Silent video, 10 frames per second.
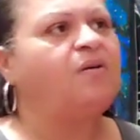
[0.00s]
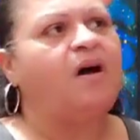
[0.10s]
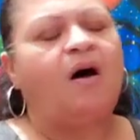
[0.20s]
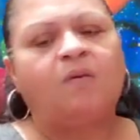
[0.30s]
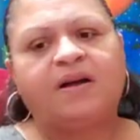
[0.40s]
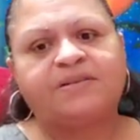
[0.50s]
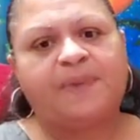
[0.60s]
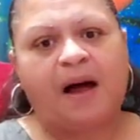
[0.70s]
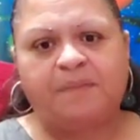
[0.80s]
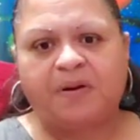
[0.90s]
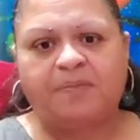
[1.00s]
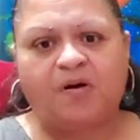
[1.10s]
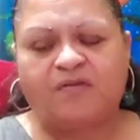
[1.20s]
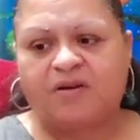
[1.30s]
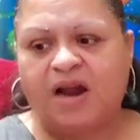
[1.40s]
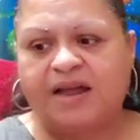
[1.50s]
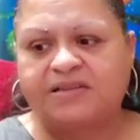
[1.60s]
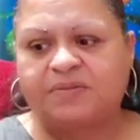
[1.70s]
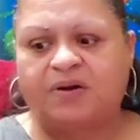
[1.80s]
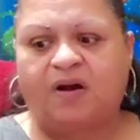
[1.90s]
don't always pop up
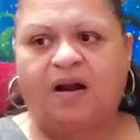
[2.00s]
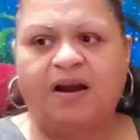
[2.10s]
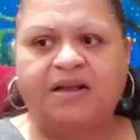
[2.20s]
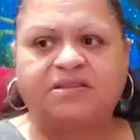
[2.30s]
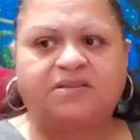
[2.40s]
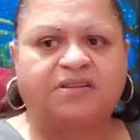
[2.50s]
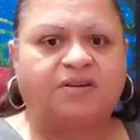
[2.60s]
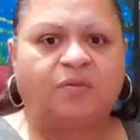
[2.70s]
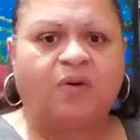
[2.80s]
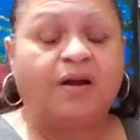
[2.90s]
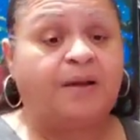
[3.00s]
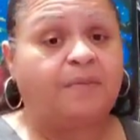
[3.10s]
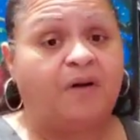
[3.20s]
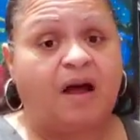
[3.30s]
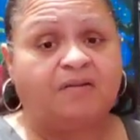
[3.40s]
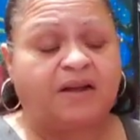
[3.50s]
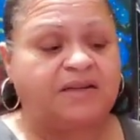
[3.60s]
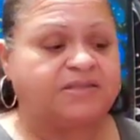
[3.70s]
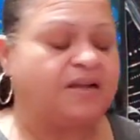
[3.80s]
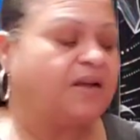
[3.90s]
overnight, sweetheart. It's a, it's a work in
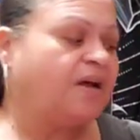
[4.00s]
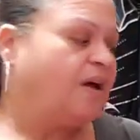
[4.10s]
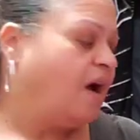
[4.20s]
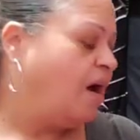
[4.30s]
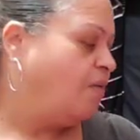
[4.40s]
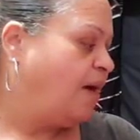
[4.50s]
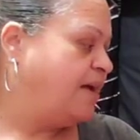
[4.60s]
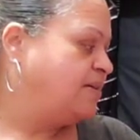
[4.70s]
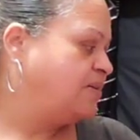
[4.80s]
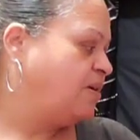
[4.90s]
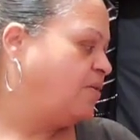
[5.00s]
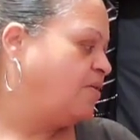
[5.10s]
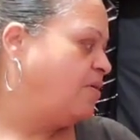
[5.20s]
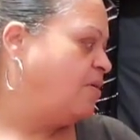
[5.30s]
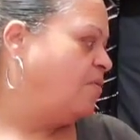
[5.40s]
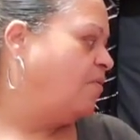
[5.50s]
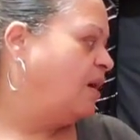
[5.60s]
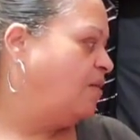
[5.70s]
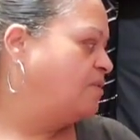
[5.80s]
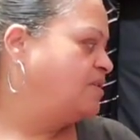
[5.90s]
progress. All right? So
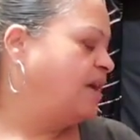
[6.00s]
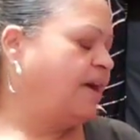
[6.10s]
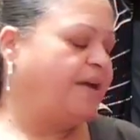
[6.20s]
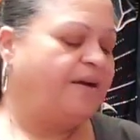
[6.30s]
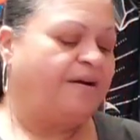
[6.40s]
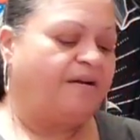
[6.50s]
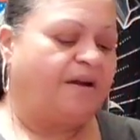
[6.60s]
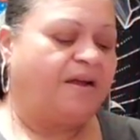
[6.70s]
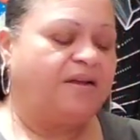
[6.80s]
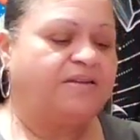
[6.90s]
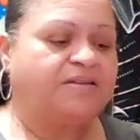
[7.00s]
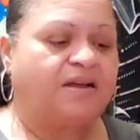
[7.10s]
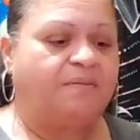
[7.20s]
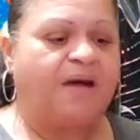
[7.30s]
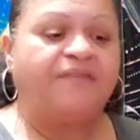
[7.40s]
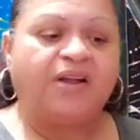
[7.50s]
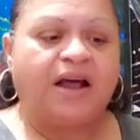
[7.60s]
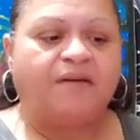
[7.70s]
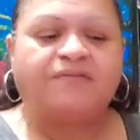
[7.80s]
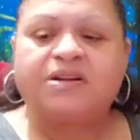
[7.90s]
what I would say here is, um, I feel
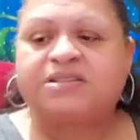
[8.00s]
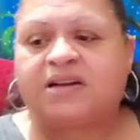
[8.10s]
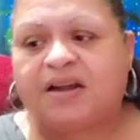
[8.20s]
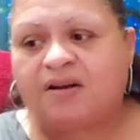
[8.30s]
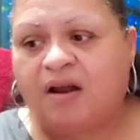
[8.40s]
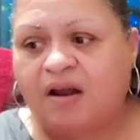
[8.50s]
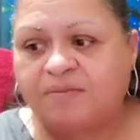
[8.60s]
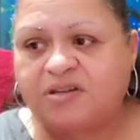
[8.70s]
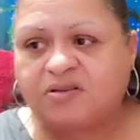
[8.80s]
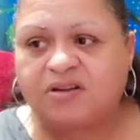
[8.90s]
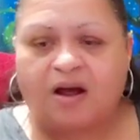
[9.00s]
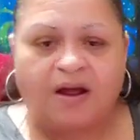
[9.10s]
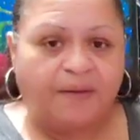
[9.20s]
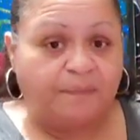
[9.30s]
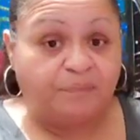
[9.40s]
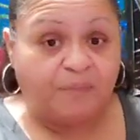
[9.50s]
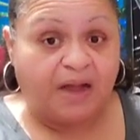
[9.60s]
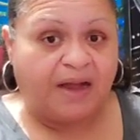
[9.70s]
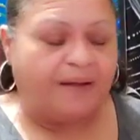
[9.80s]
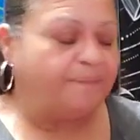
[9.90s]
like I'm fussing at y'all, and I'm so sorry.
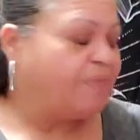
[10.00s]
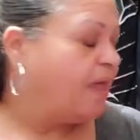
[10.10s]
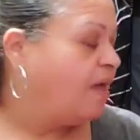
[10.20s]
My God.